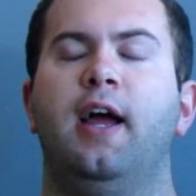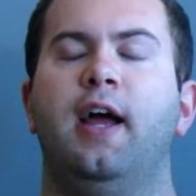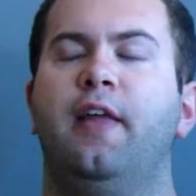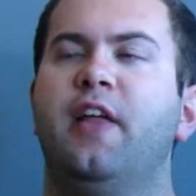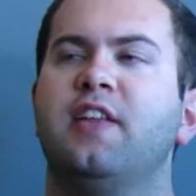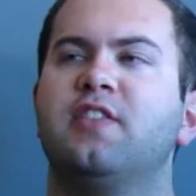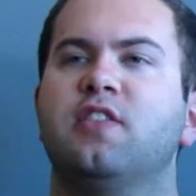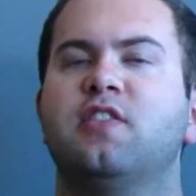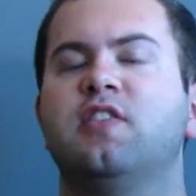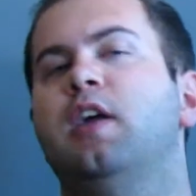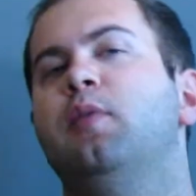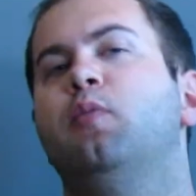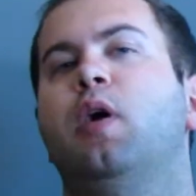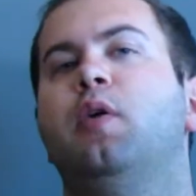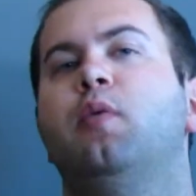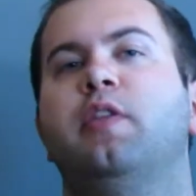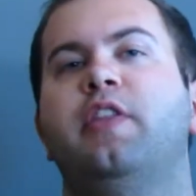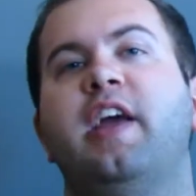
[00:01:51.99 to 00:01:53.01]
And that's the same
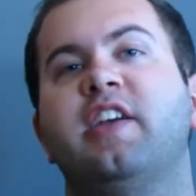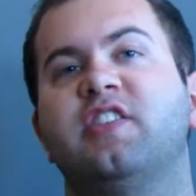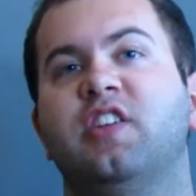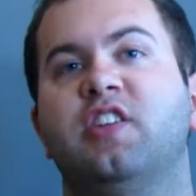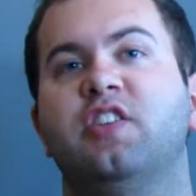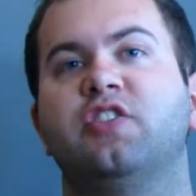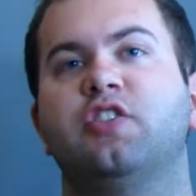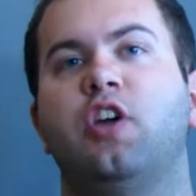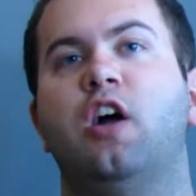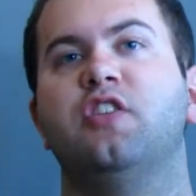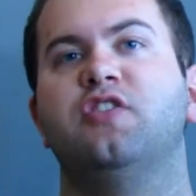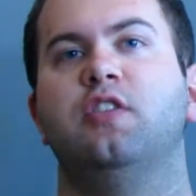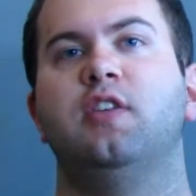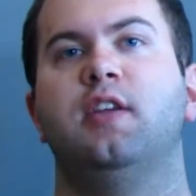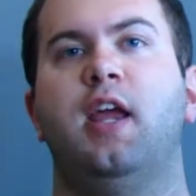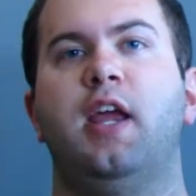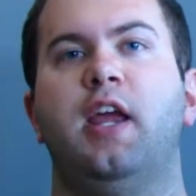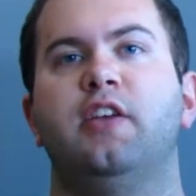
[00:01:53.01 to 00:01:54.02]
way with Exodus, Gods
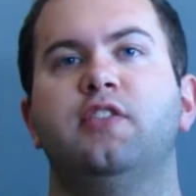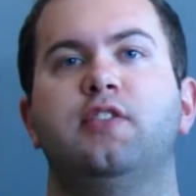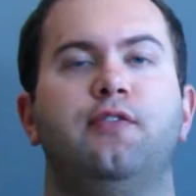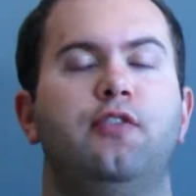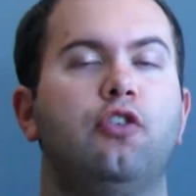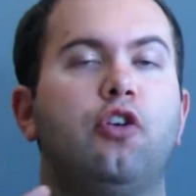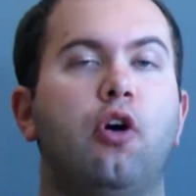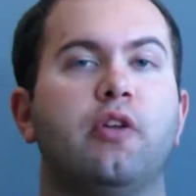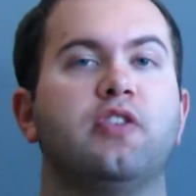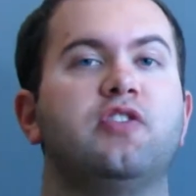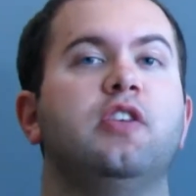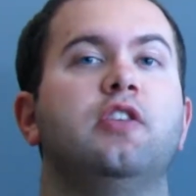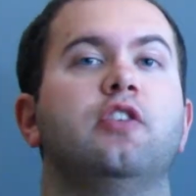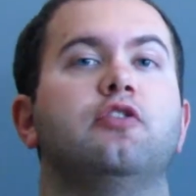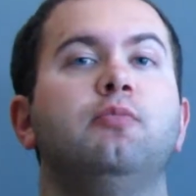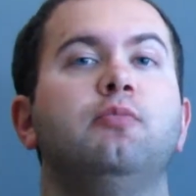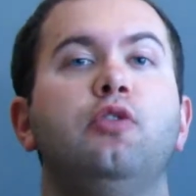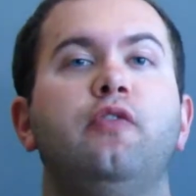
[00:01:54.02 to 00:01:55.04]
and Kings. If you go to see
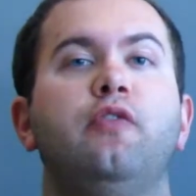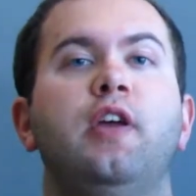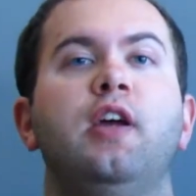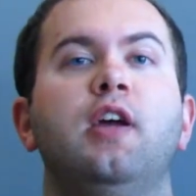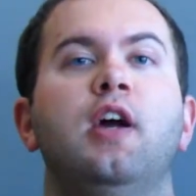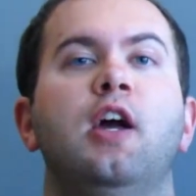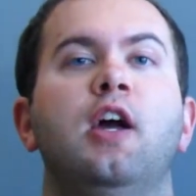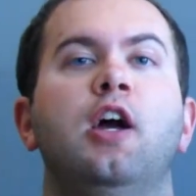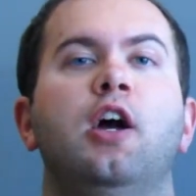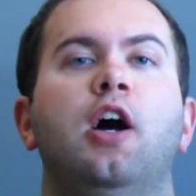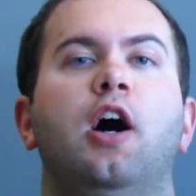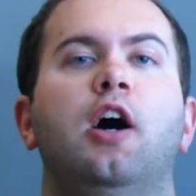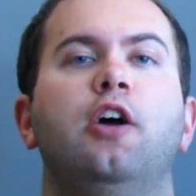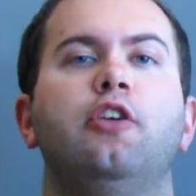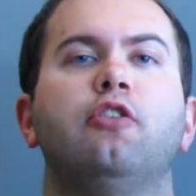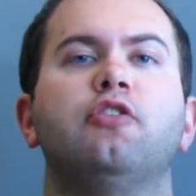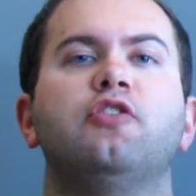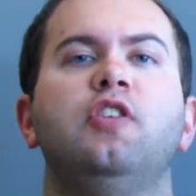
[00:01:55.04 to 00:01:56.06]
this movie,
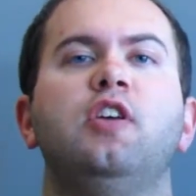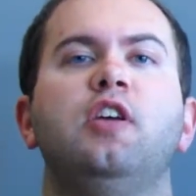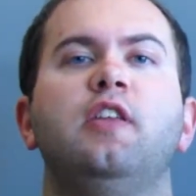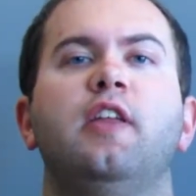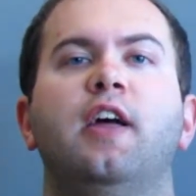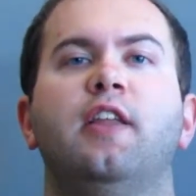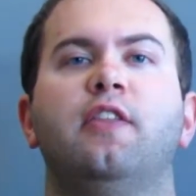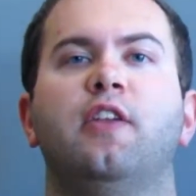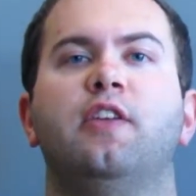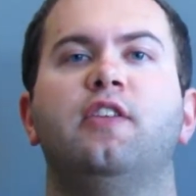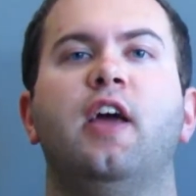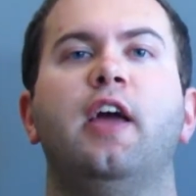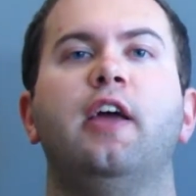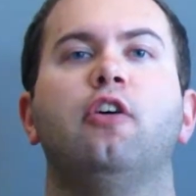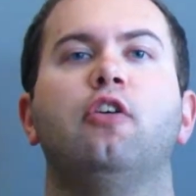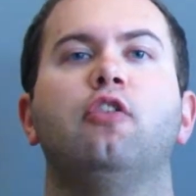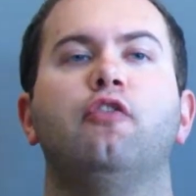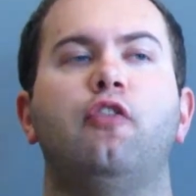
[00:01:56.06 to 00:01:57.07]
you'll see that the
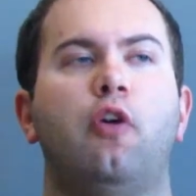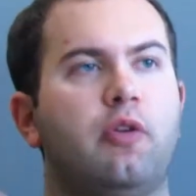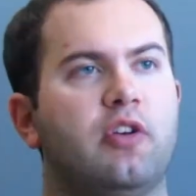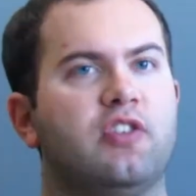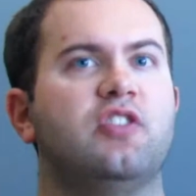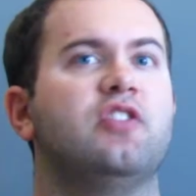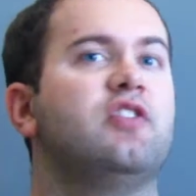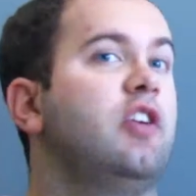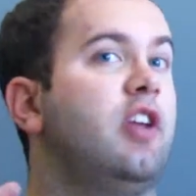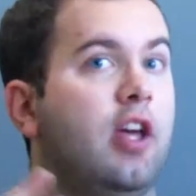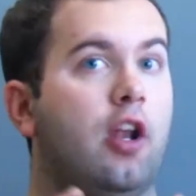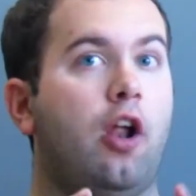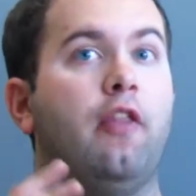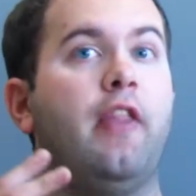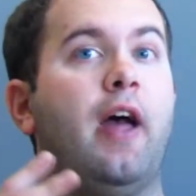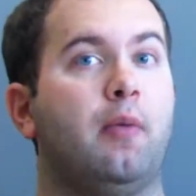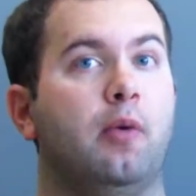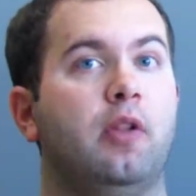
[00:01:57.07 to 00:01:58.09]
tale focuses again
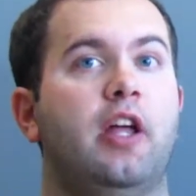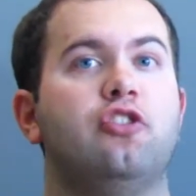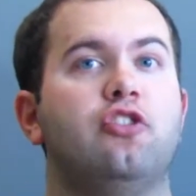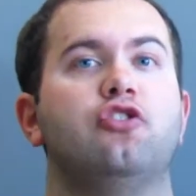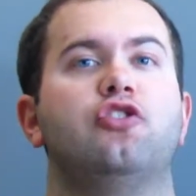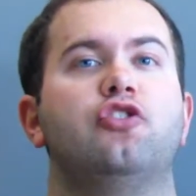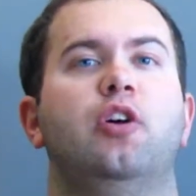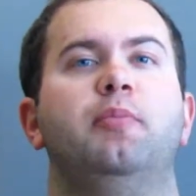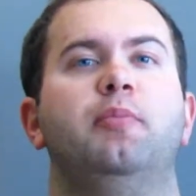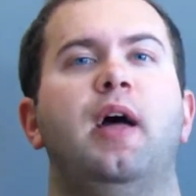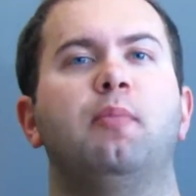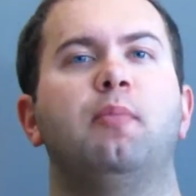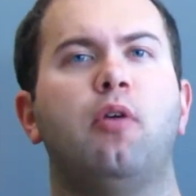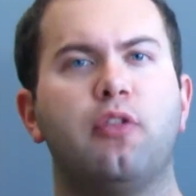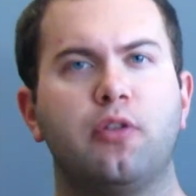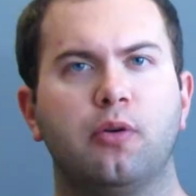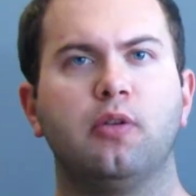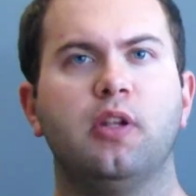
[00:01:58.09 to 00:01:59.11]
on that relationship, that
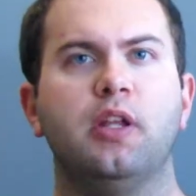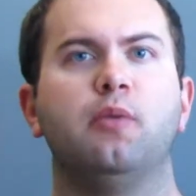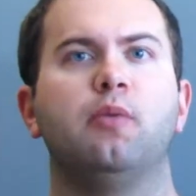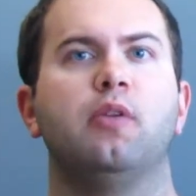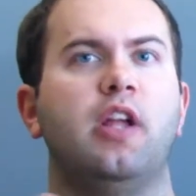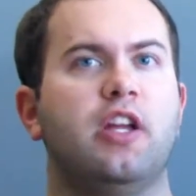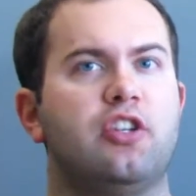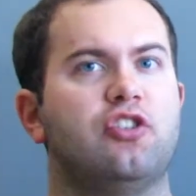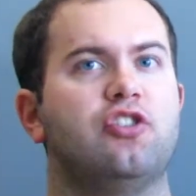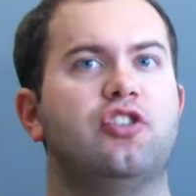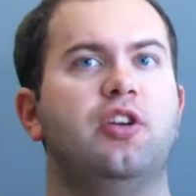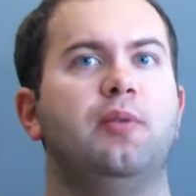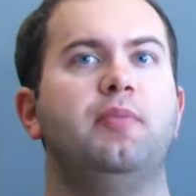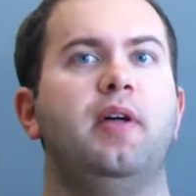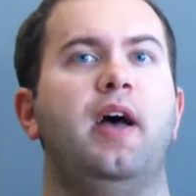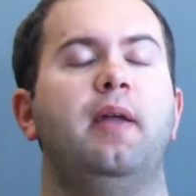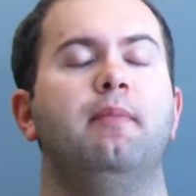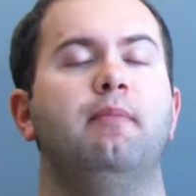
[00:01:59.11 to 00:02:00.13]
brotherly
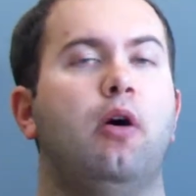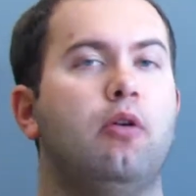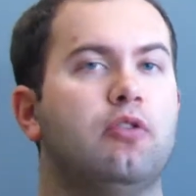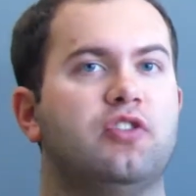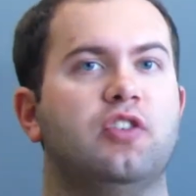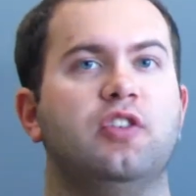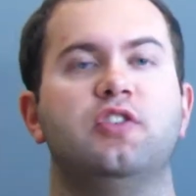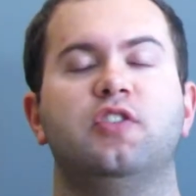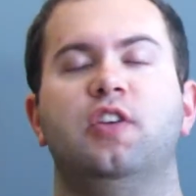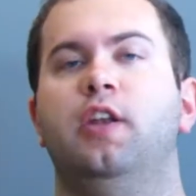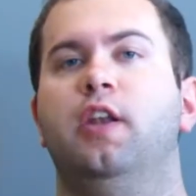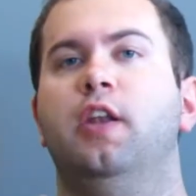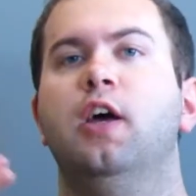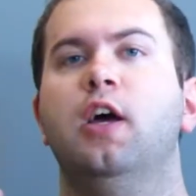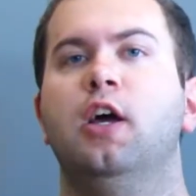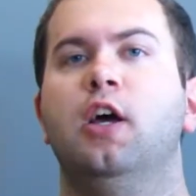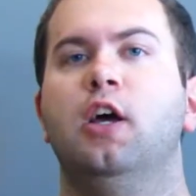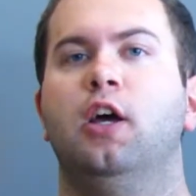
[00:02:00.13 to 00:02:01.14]
relationship that Moses
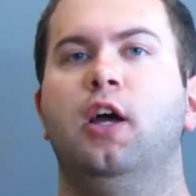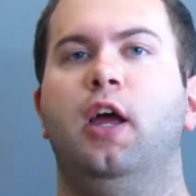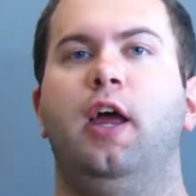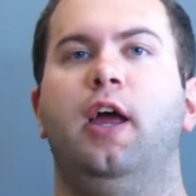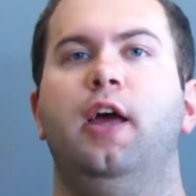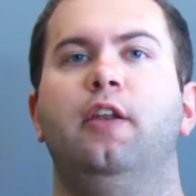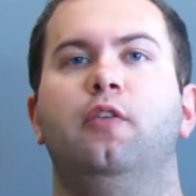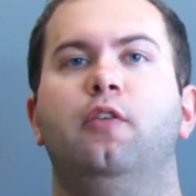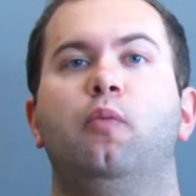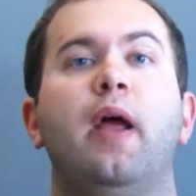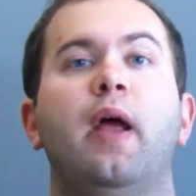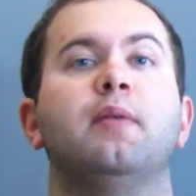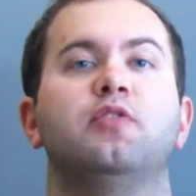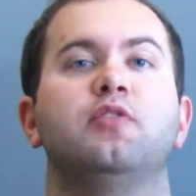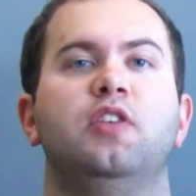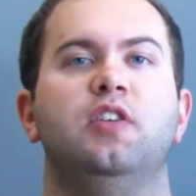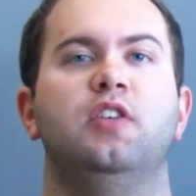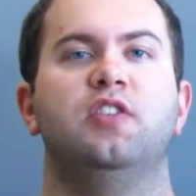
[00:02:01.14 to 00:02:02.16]
and
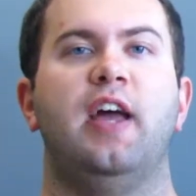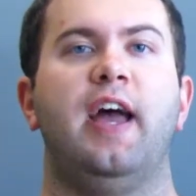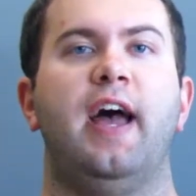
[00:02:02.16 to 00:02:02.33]
Ramses